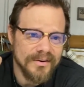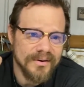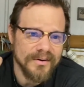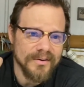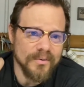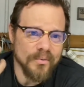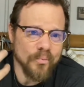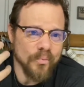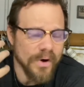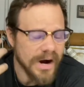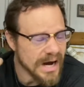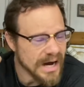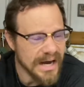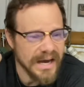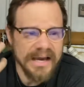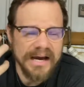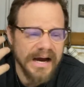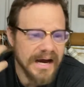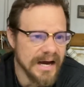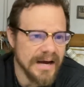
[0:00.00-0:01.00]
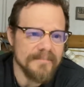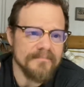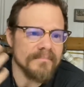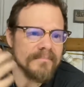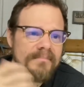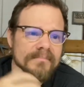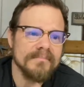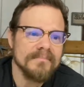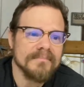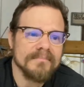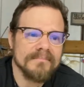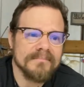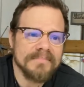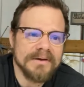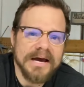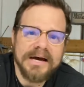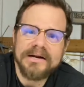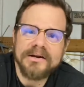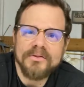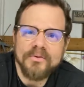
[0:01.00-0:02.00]
why I'm
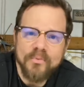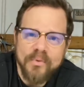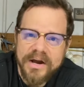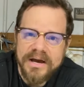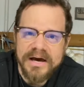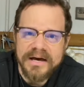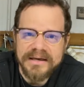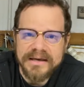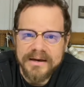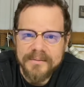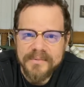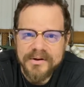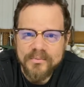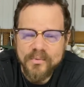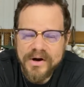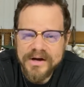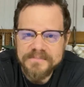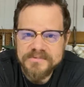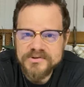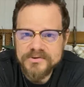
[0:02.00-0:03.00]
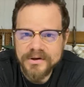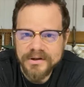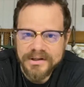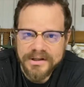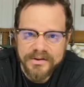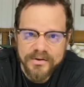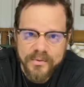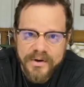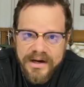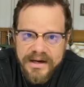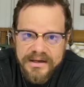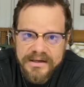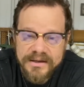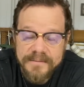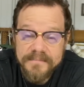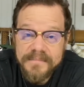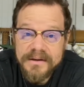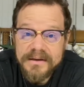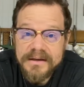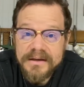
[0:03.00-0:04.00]
kind of the way I am and why I'm struggling the way I am.